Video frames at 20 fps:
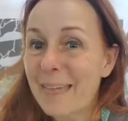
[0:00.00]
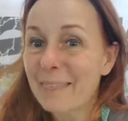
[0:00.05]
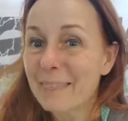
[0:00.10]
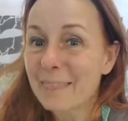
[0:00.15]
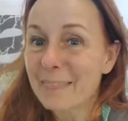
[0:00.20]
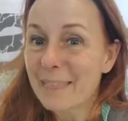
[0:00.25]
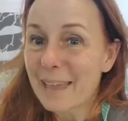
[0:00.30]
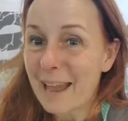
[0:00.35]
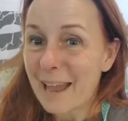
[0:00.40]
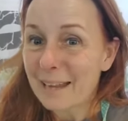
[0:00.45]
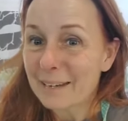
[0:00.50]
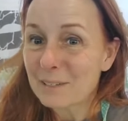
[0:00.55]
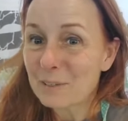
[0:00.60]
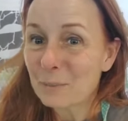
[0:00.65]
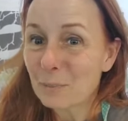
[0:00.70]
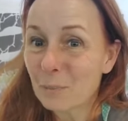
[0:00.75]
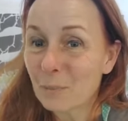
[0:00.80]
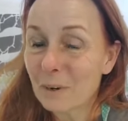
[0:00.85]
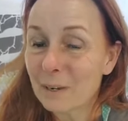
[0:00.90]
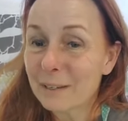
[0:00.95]
That
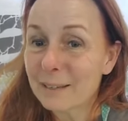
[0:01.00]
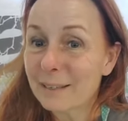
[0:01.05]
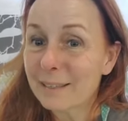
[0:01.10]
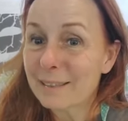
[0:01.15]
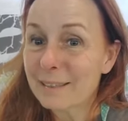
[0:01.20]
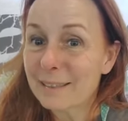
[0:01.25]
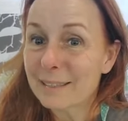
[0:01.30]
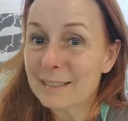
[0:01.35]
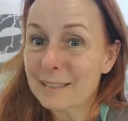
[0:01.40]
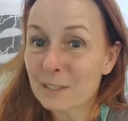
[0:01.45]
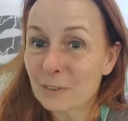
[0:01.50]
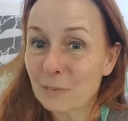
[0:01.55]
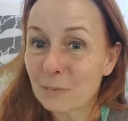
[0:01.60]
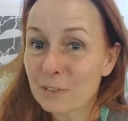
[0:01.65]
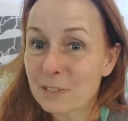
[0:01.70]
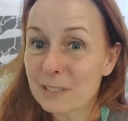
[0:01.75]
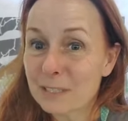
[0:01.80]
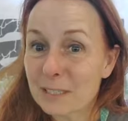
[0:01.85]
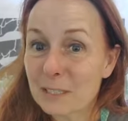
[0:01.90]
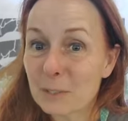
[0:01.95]
is what the
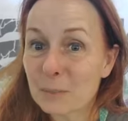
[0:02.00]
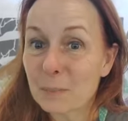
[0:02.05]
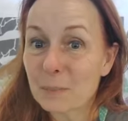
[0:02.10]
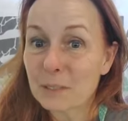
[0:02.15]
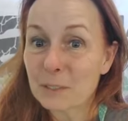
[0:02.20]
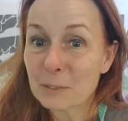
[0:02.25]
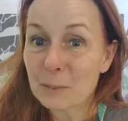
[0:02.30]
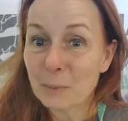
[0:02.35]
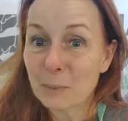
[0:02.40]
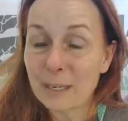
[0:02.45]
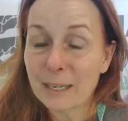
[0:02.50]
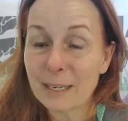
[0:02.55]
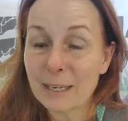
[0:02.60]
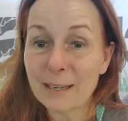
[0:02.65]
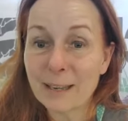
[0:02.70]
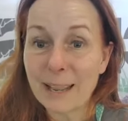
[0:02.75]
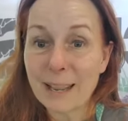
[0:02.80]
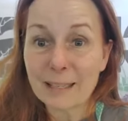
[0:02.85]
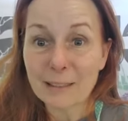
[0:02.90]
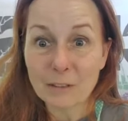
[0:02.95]
difference is
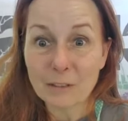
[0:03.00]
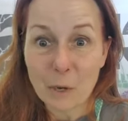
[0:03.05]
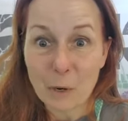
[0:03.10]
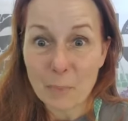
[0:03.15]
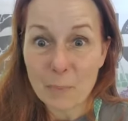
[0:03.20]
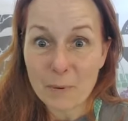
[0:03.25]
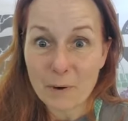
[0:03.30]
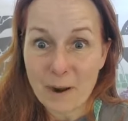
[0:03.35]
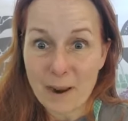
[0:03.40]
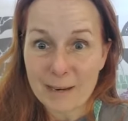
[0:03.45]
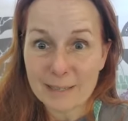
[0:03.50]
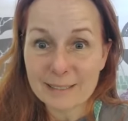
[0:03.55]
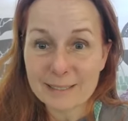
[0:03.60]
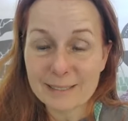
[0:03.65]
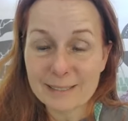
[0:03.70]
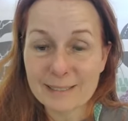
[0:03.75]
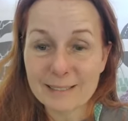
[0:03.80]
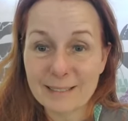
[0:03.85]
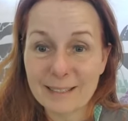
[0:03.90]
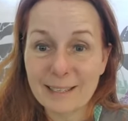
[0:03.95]
between a low
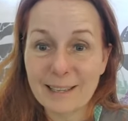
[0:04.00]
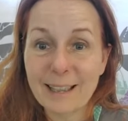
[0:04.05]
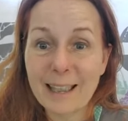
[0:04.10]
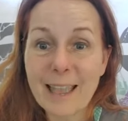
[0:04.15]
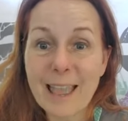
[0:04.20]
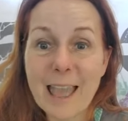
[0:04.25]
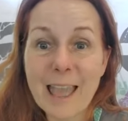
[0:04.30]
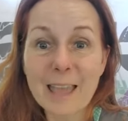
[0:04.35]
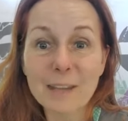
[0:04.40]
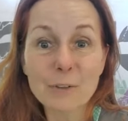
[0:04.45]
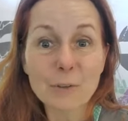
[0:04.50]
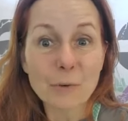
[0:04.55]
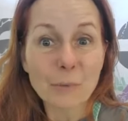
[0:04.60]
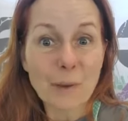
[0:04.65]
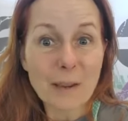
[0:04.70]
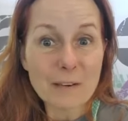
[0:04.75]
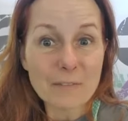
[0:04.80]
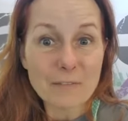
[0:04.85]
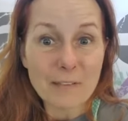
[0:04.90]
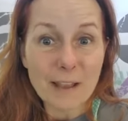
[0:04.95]
price and
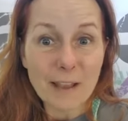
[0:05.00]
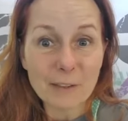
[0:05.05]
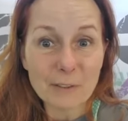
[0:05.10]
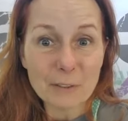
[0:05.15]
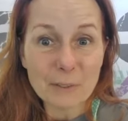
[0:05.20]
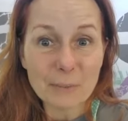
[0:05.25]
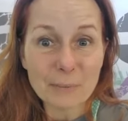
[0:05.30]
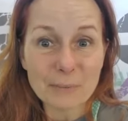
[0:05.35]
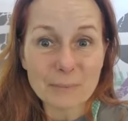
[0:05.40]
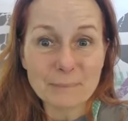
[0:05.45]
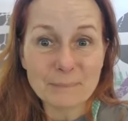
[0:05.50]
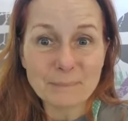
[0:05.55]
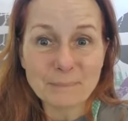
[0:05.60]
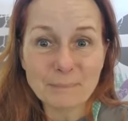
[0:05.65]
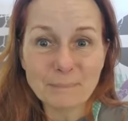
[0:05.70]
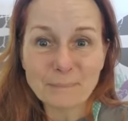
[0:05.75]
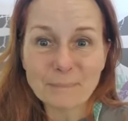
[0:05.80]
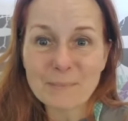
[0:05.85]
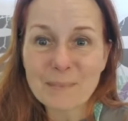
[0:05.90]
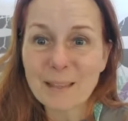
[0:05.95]
great value.
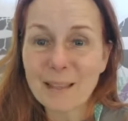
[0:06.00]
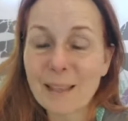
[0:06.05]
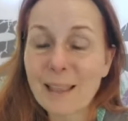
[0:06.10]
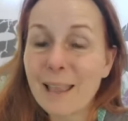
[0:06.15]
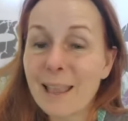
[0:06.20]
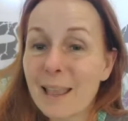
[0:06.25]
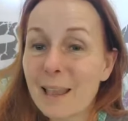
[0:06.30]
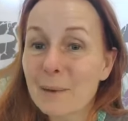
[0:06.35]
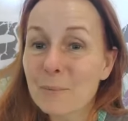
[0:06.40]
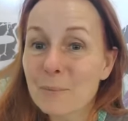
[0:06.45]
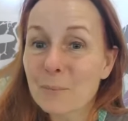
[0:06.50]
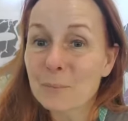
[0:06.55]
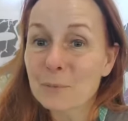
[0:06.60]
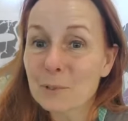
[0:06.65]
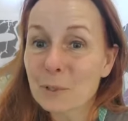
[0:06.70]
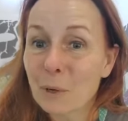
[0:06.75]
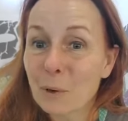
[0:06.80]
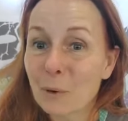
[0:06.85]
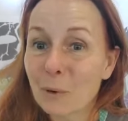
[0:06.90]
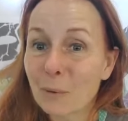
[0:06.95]
And
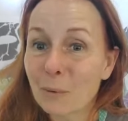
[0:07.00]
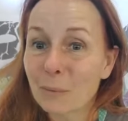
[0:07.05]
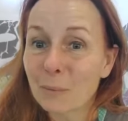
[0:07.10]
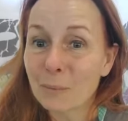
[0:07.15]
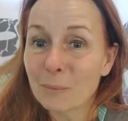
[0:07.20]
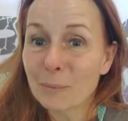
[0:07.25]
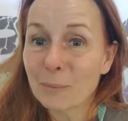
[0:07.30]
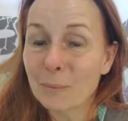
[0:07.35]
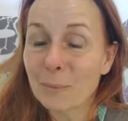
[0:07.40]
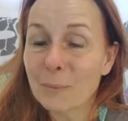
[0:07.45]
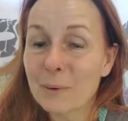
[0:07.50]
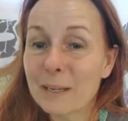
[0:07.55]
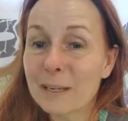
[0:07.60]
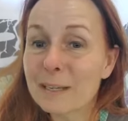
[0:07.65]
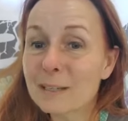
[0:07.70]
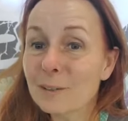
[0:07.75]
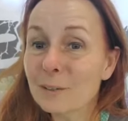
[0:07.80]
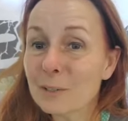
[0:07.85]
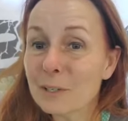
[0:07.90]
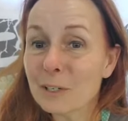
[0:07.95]
so we
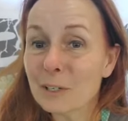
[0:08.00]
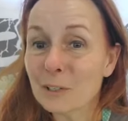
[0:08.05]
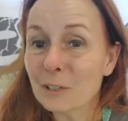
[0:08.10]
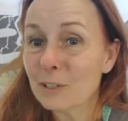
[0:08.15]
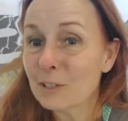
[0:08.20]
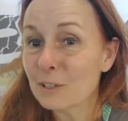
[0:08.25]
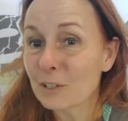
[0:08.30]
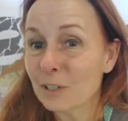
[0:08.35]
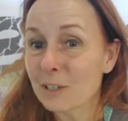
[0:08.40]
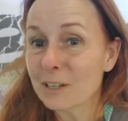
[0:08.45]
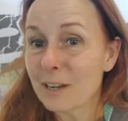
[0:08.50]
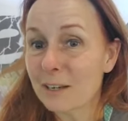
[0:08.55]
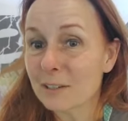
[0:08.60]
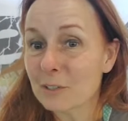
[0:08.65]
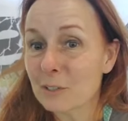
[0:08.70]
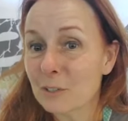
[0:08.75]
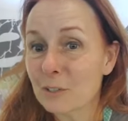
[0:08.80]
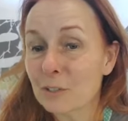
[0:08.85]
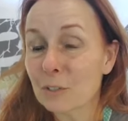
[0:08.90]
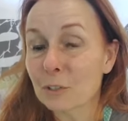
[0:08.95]
don't encourage our
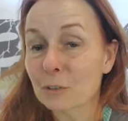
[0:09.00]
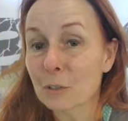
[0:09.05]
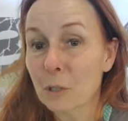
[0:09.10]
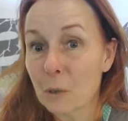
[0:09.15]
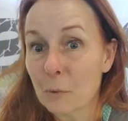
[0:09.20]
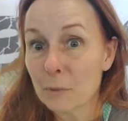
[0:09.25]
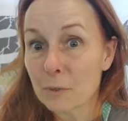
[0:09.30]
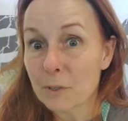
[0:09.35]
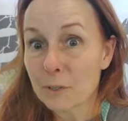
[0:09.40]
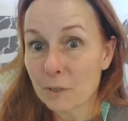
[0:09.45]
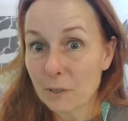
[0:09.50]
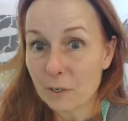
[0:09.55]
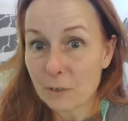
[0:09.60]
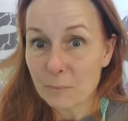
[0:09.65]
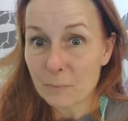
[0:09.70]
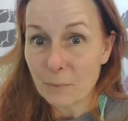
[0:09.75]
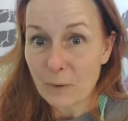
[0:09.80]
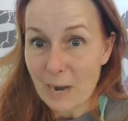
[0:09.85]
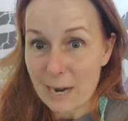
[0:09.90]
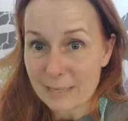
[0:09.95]
doctors to lower their
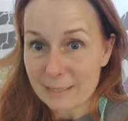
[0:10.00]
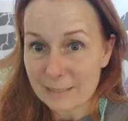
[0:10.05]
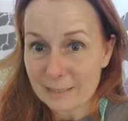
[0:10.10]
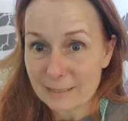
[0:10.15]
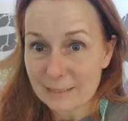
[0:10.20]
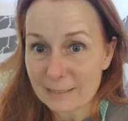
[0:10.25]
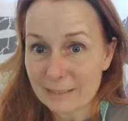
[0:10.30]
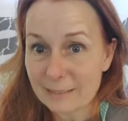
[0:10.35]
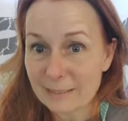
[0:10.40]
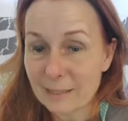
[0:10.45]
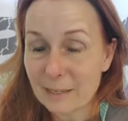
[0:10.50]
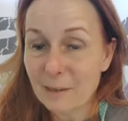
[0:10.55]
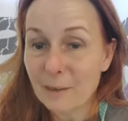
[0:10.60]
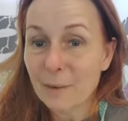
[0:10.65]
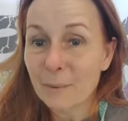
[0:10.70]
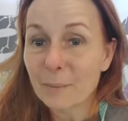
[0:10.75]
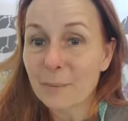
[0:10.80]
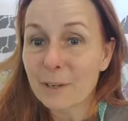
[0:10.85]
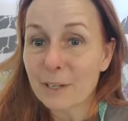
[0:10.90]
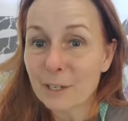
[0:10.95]
prices.
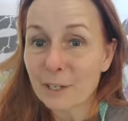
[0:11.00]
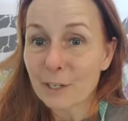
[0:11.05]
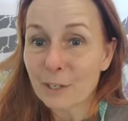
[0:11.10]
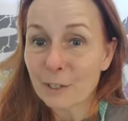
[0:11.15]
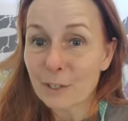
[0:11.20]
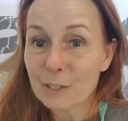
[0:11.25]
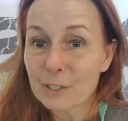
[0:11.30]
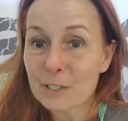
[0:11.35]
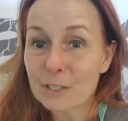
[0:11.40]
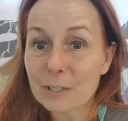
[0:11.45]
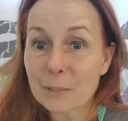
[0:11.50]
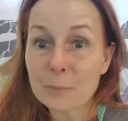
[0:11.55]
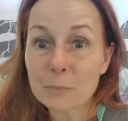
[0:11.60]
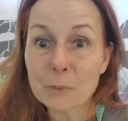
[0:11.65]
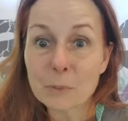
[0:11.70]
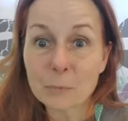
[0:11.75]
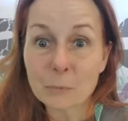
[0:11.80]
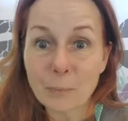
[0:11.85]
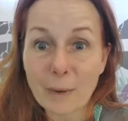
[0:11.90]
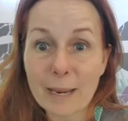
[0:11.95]
We encourage them
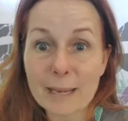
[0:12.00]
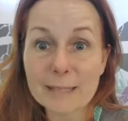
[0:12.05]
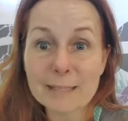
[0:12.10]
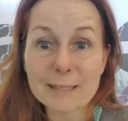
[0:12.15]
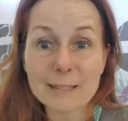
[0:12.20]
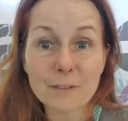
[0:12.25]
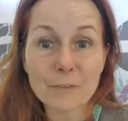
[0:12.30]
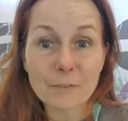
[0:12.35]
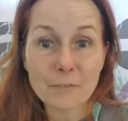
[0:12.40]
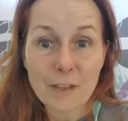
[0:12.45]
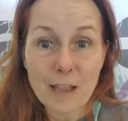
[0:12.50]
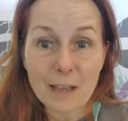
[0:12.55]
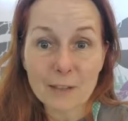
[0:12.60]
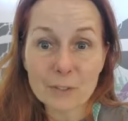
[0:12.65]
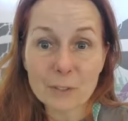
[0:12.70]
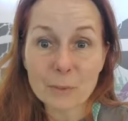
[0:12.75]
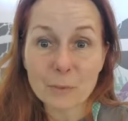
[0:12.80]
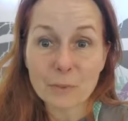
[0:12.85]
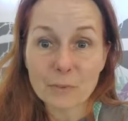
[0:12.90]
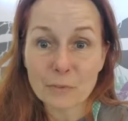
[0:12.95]
to raise the
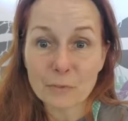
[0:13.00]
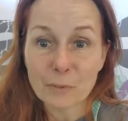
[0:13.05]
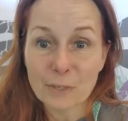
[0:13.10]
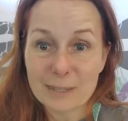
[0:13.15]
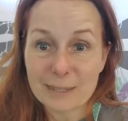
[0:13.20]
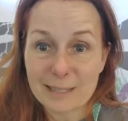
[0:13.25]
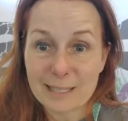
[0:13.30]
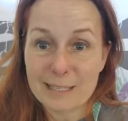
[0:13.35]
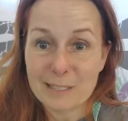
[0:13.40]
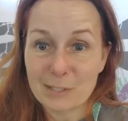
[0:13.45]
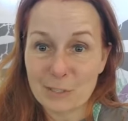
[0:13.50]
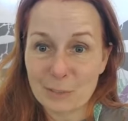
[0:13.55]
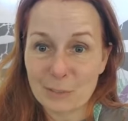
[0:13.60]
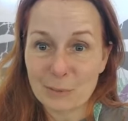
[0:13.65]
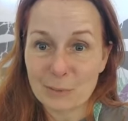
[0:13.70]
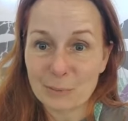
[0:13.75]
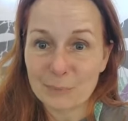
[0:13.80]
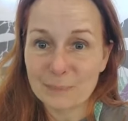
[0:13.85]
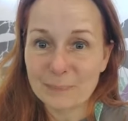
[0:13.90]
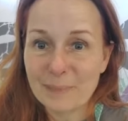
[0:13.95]
value of what they
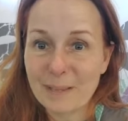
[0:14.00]
do.